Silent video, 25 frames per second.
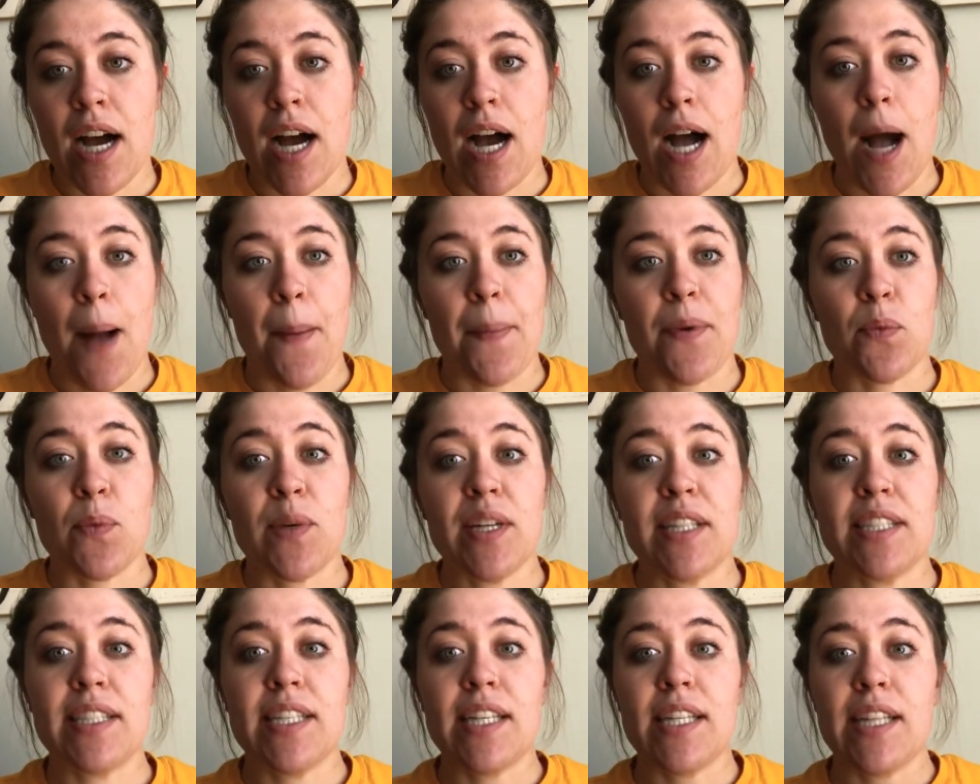And
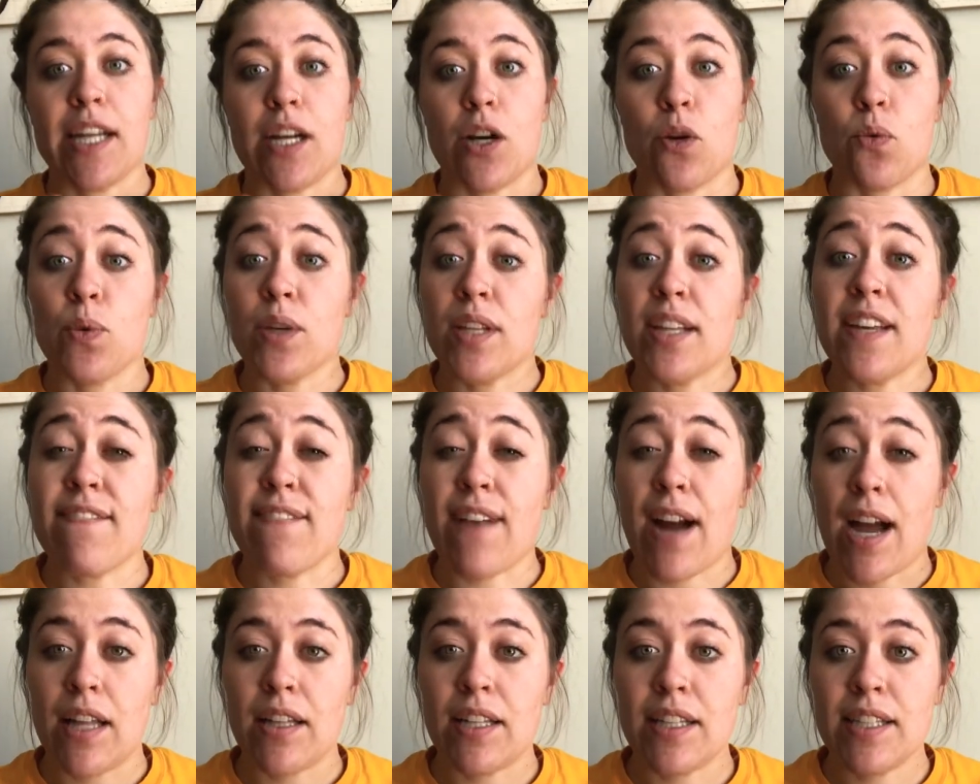we see like a really
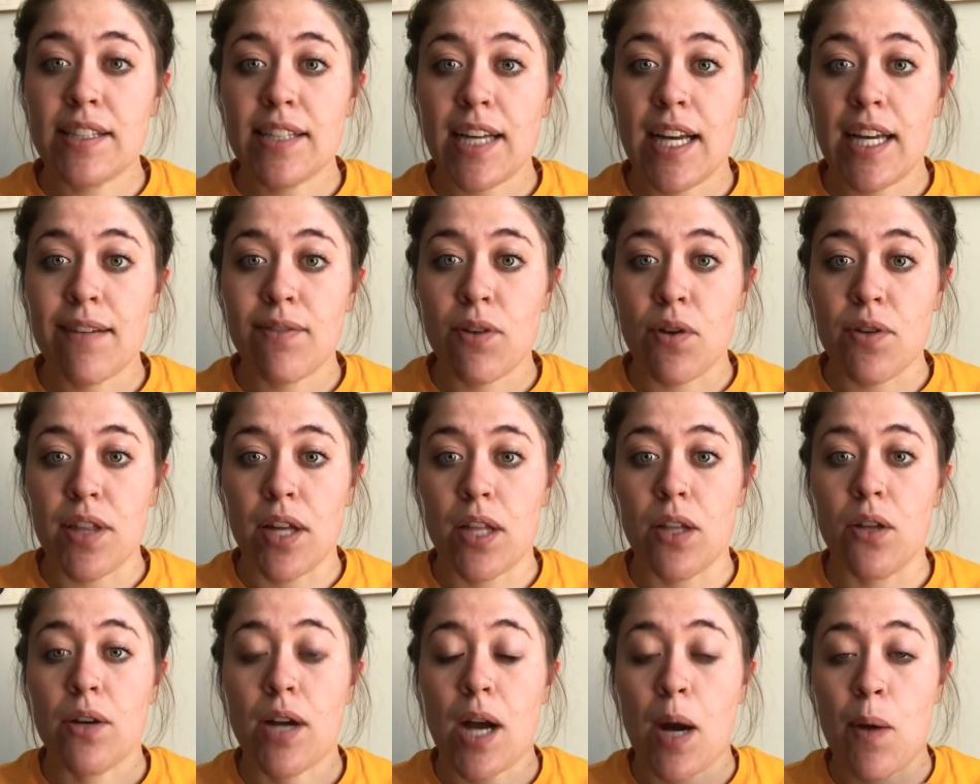violent side of
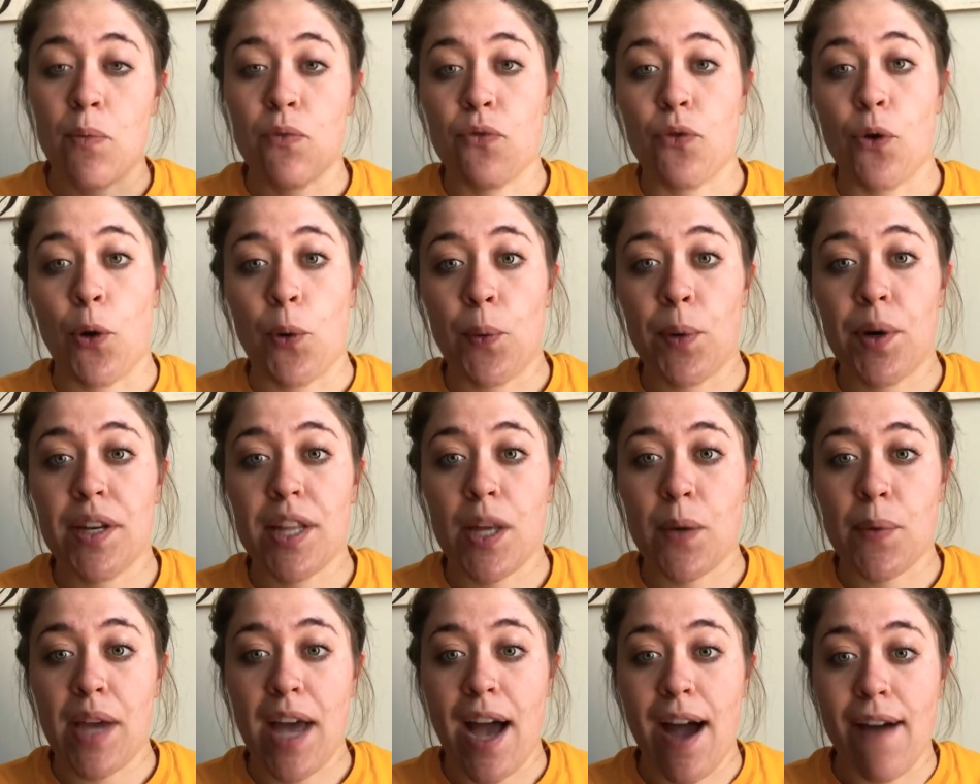Othello come forward
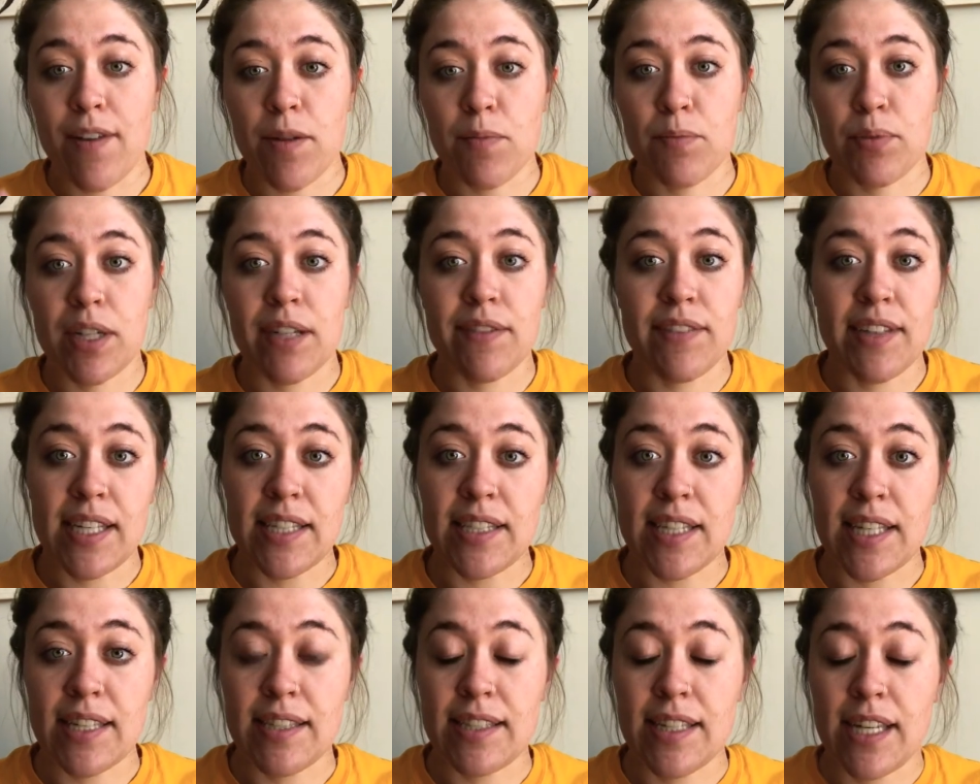that we haven't
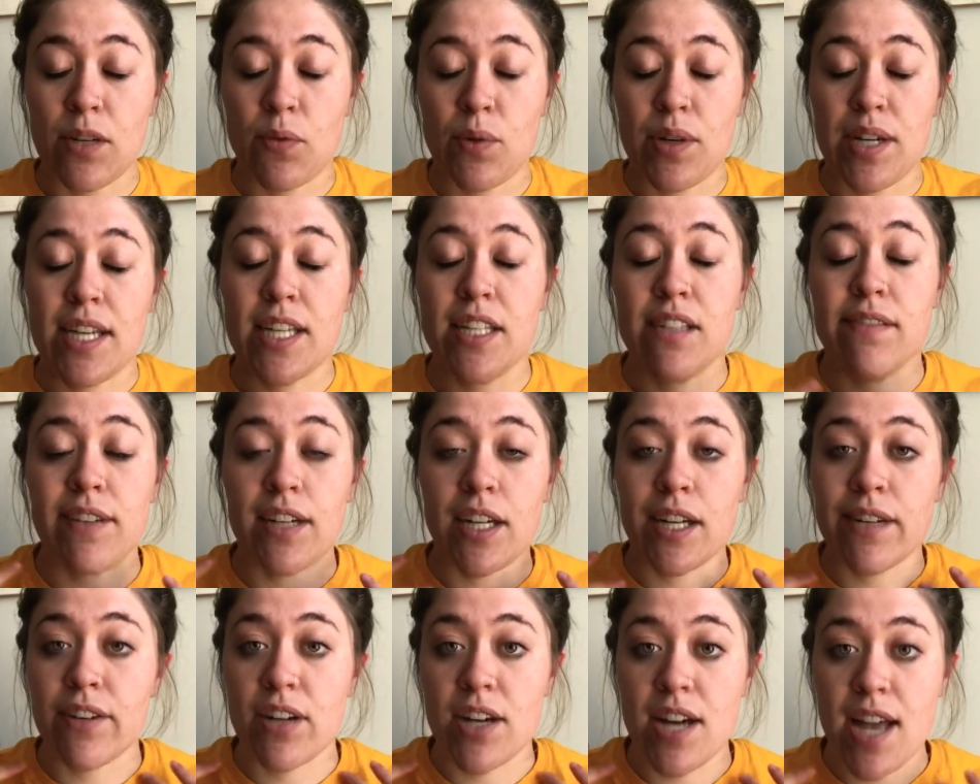previously seen, where he's
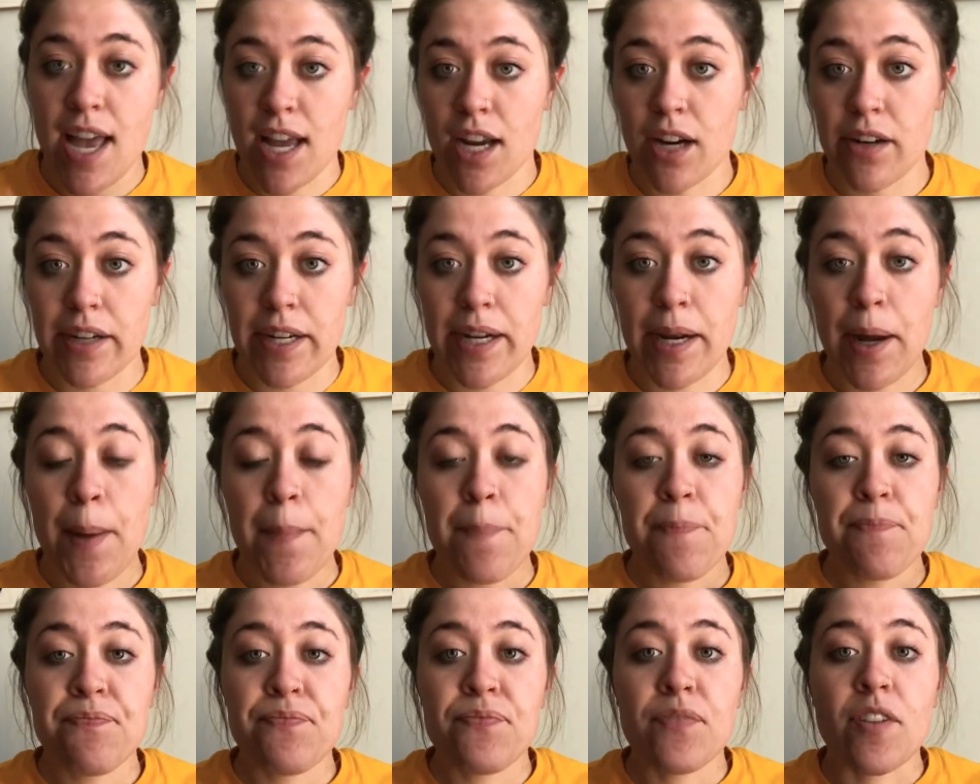very, very angry,
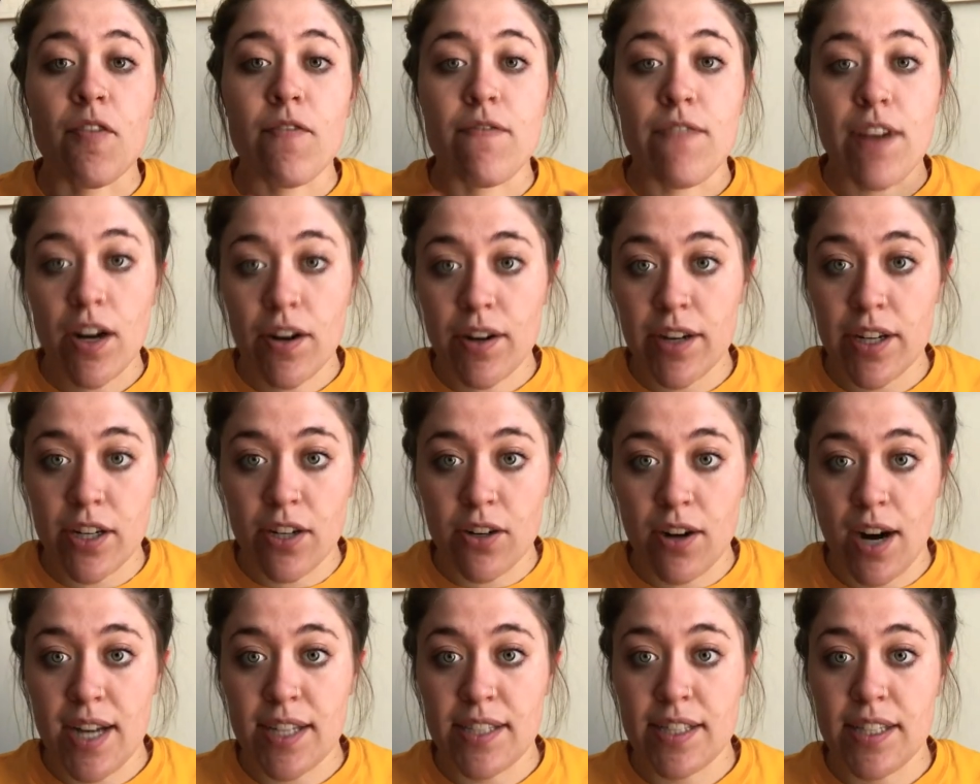very
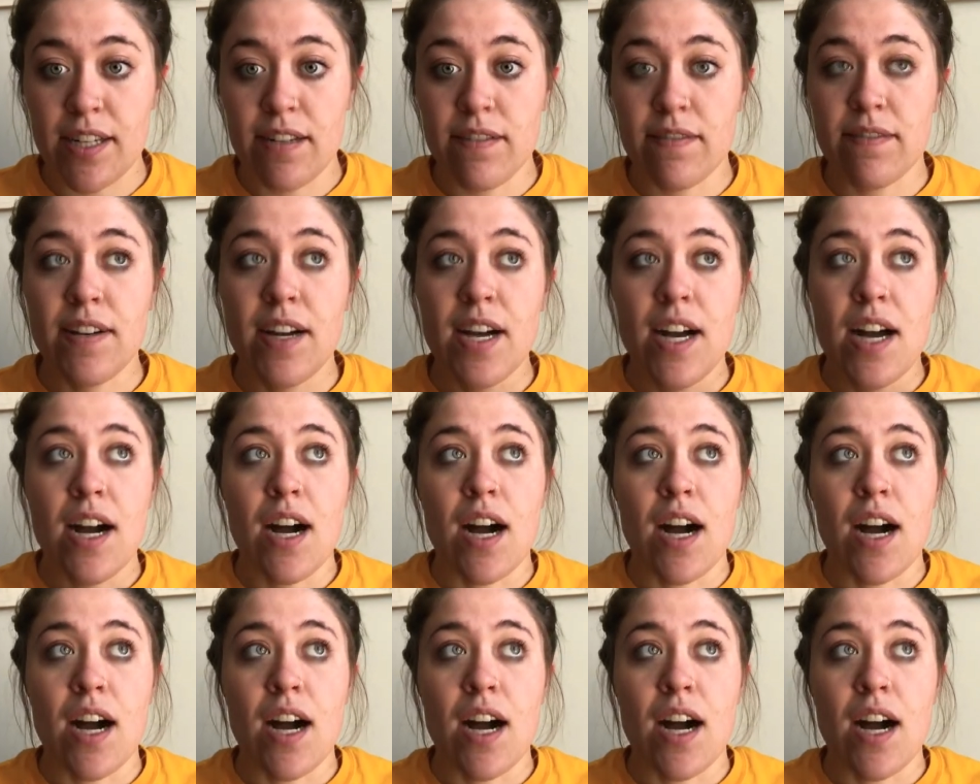aggressive.